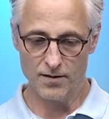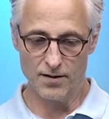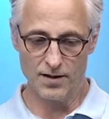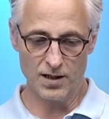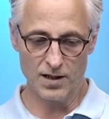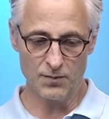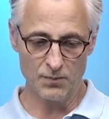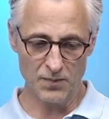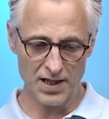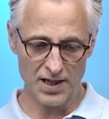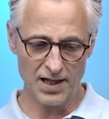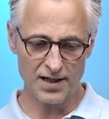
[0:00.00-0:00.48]

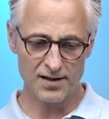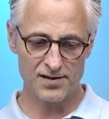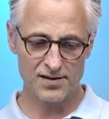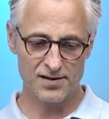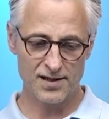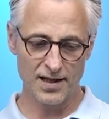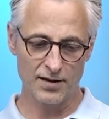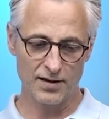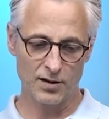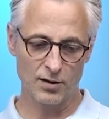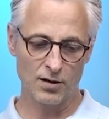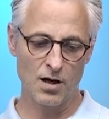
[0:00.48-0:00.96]
It means
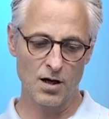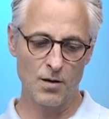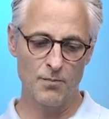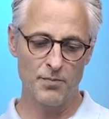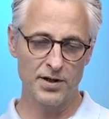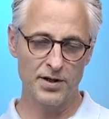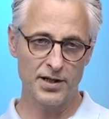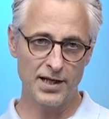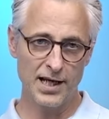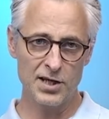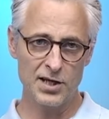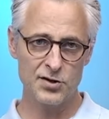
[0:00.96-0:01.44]
that the
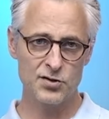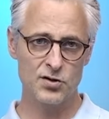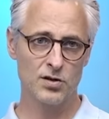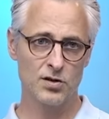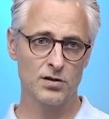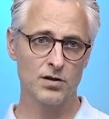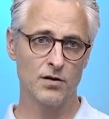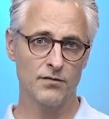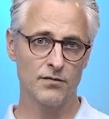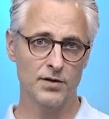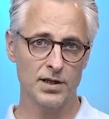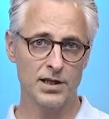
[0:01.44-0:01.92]
combination
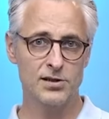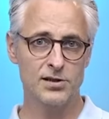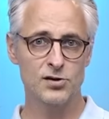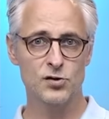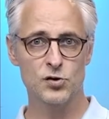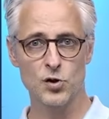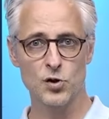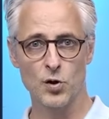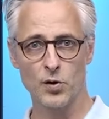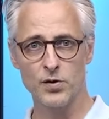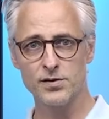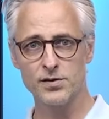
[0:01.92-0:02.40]
of these
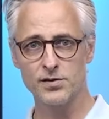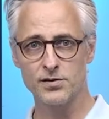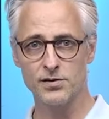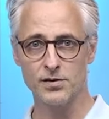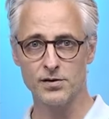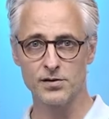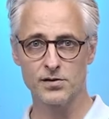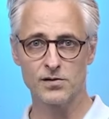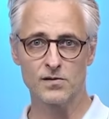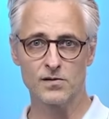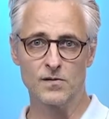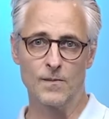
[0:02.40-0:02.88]

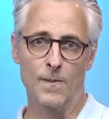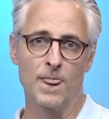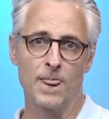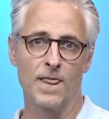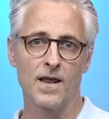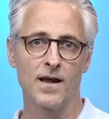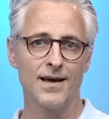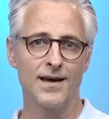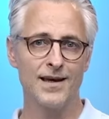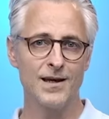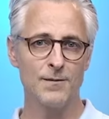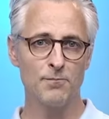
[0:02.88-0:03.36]
choices
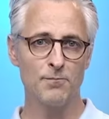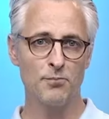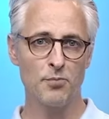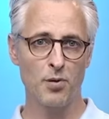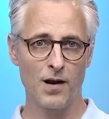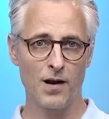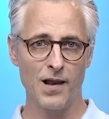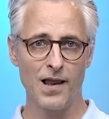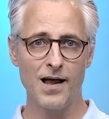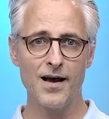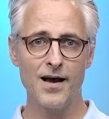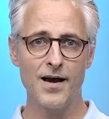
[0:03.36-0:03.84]

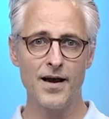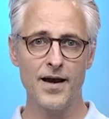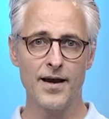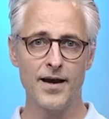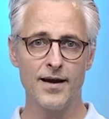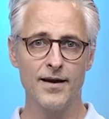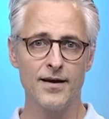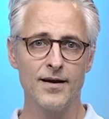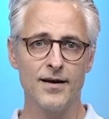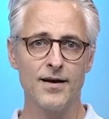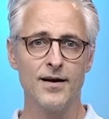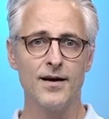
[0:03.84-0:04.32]

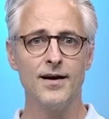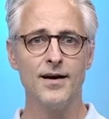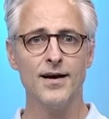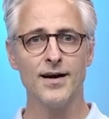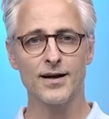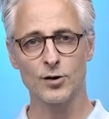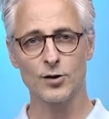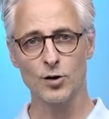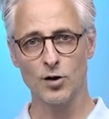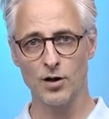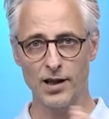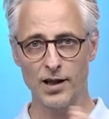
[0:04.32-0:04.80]
imply a
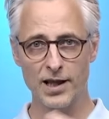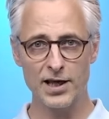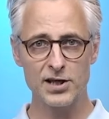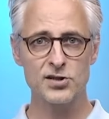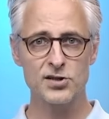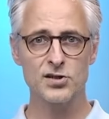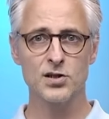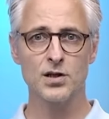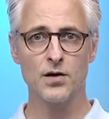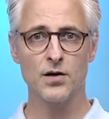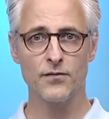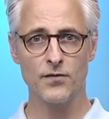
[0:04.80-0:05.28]

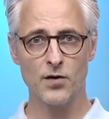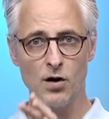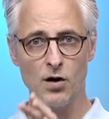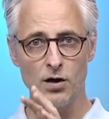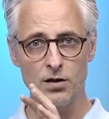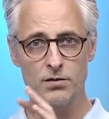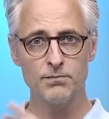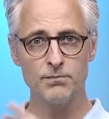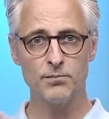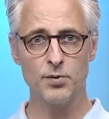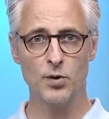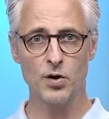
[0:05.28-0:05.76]
collection of
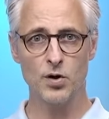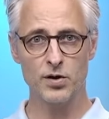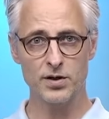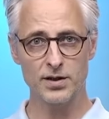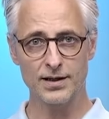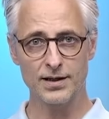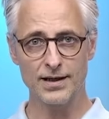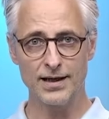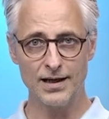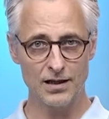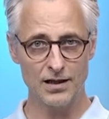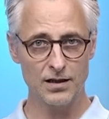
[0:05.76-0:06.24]

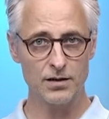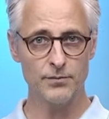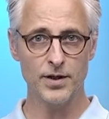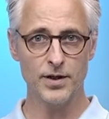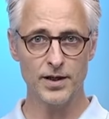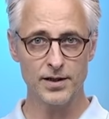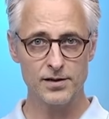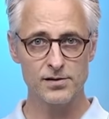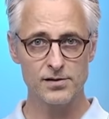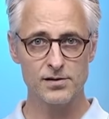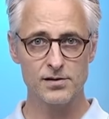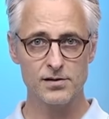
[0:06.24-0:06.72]
onboarding
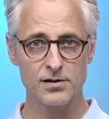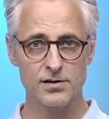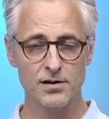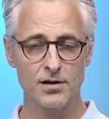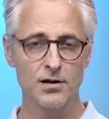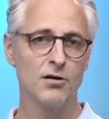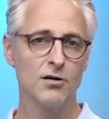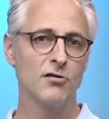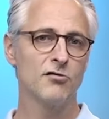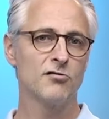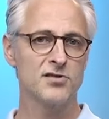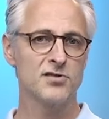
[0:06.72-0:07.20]
elements,
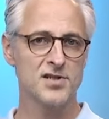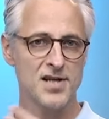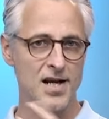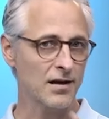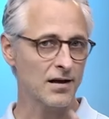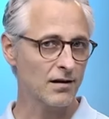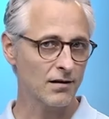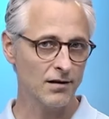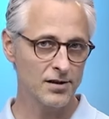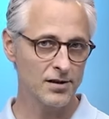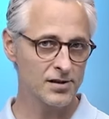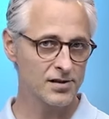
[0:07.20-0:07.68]

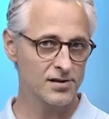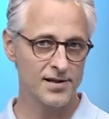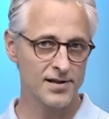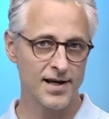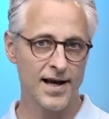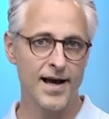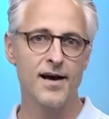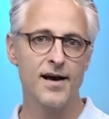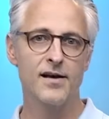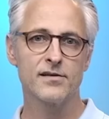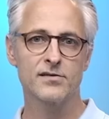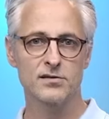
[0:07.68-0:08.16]
checklist,
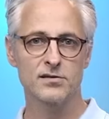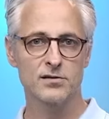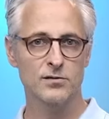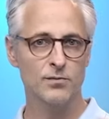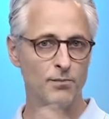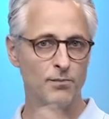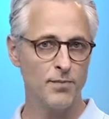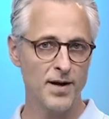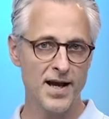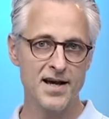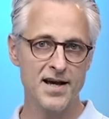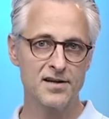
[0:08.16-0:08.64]
tasks,
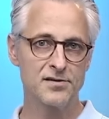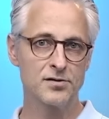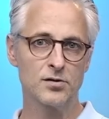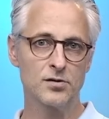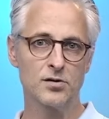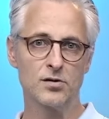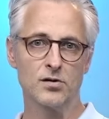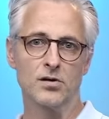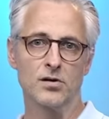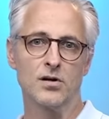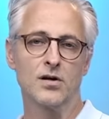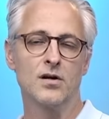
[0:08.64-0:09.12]

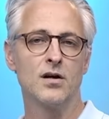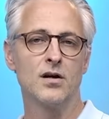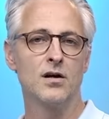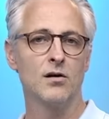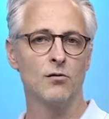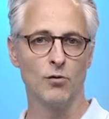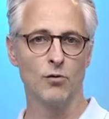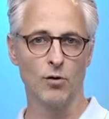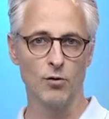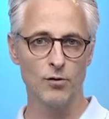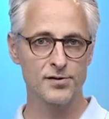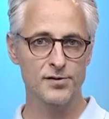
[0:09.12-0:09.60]
banner,
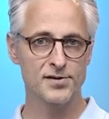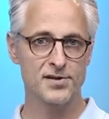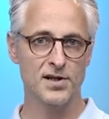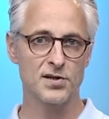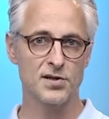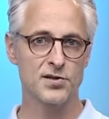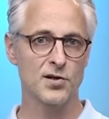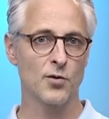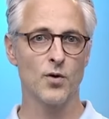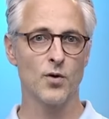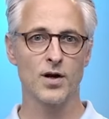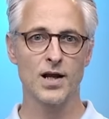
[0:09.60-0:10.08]
role
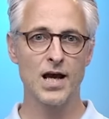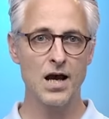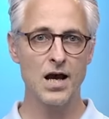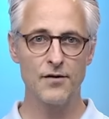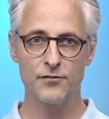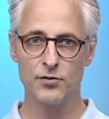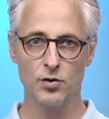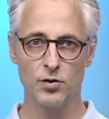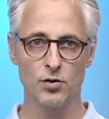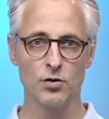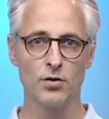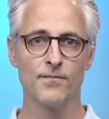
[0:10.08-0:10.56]
center, what have
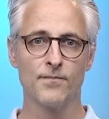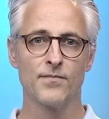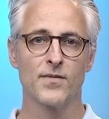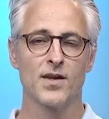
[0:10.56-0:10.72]
you,